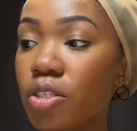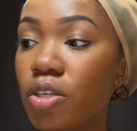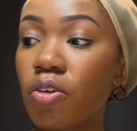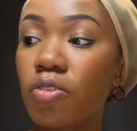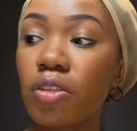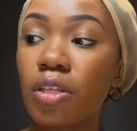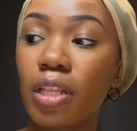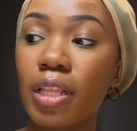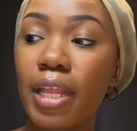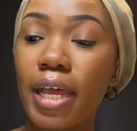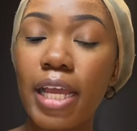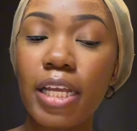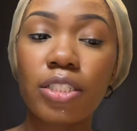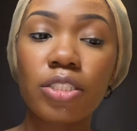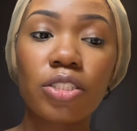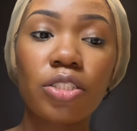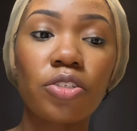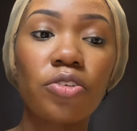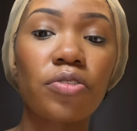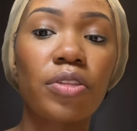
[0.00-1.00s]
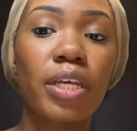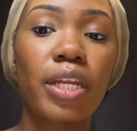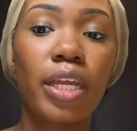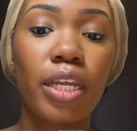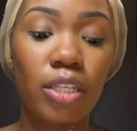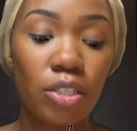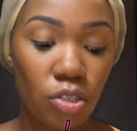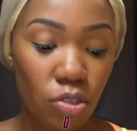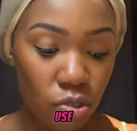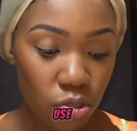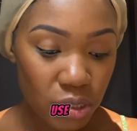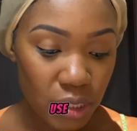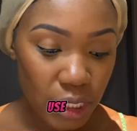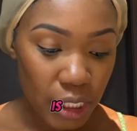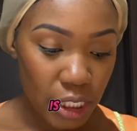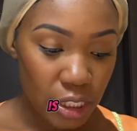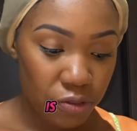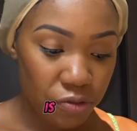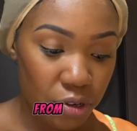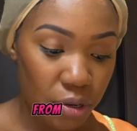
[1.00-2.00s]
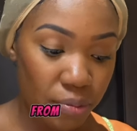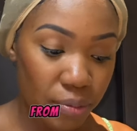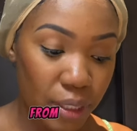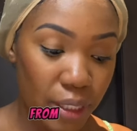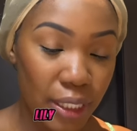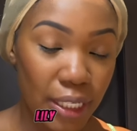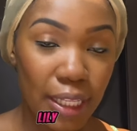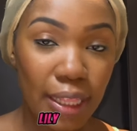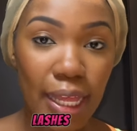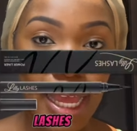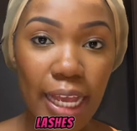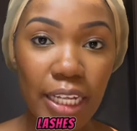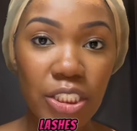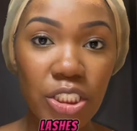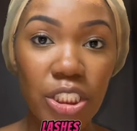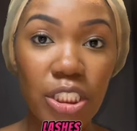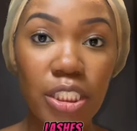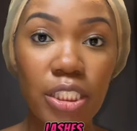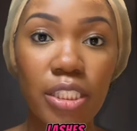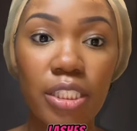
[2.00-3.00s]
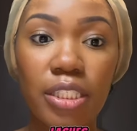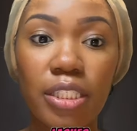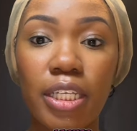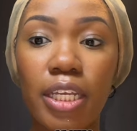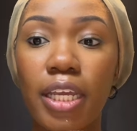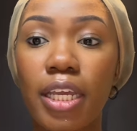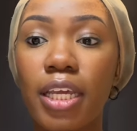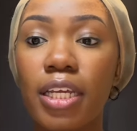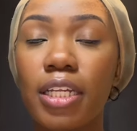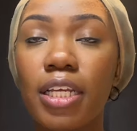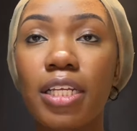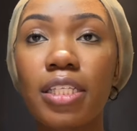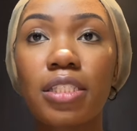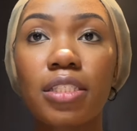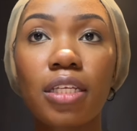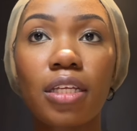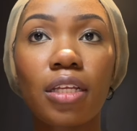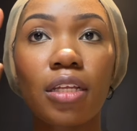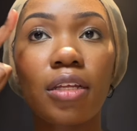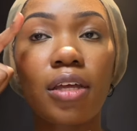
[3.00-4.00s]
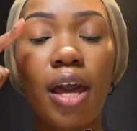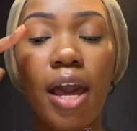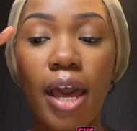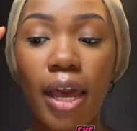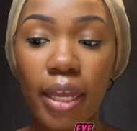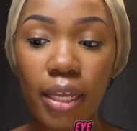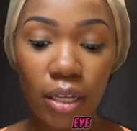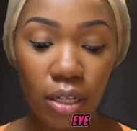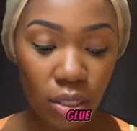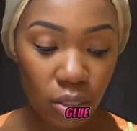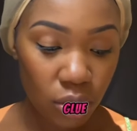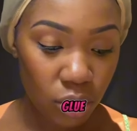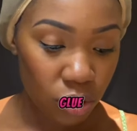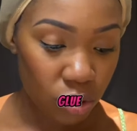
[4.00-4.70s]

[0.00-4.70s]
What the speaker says: So the lash glue that I use is from Lily Lashes, and it's a eyeliner